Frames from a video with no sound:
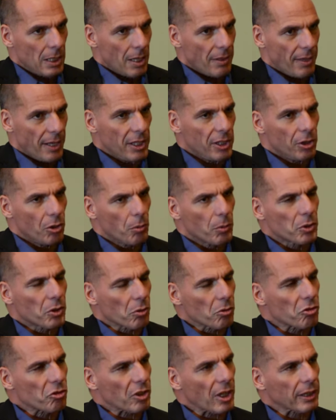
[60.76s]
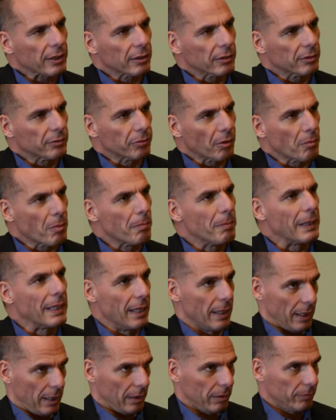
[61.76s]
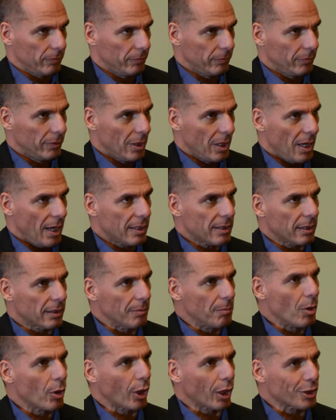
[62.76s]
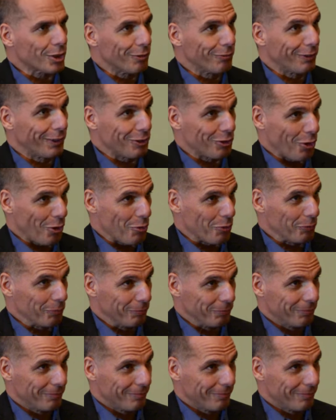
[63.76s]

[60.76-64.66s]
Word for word: The EU was constructed from the beginning as a democracy free zone.